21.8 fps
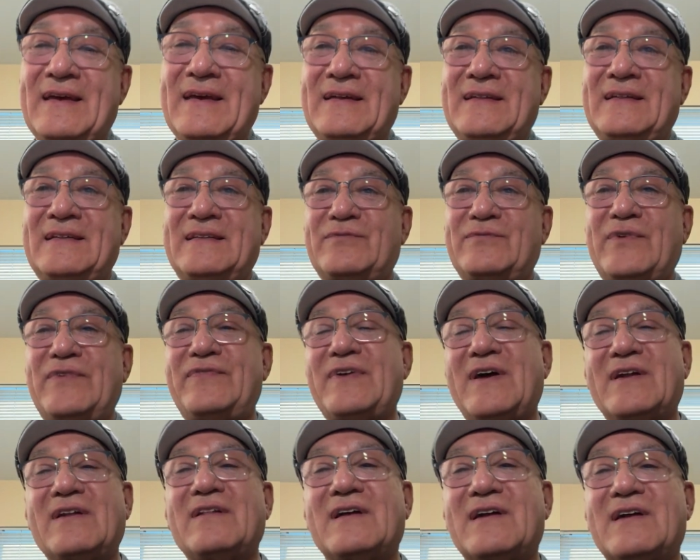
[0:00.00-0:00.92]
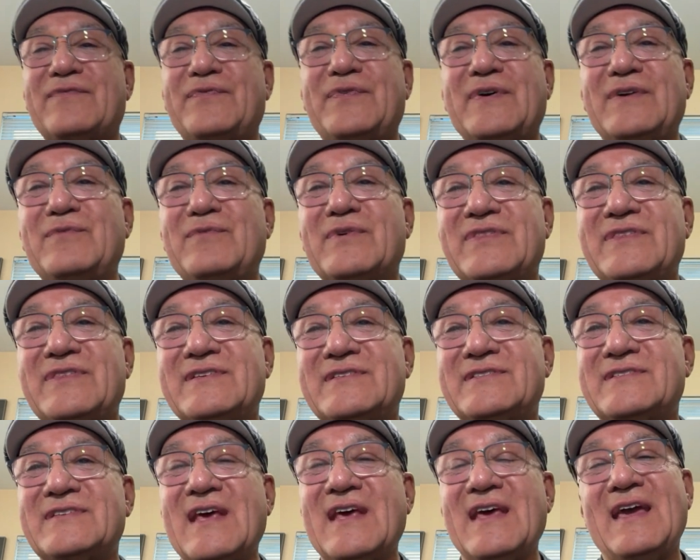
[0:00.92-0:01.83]
And we've had a lot of fun with
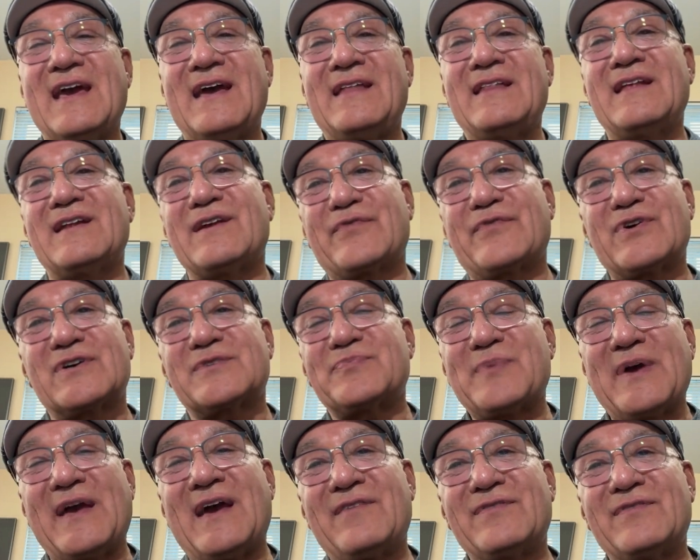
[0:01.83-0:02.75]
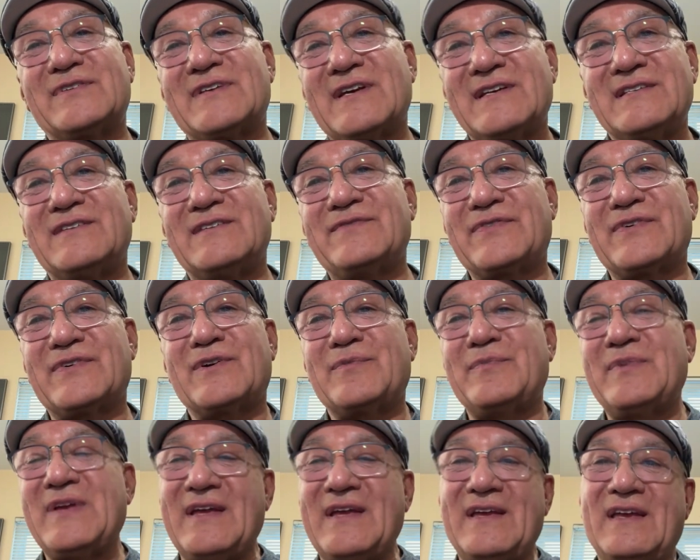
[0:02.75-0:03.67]
this. And then, of course, my advertising firm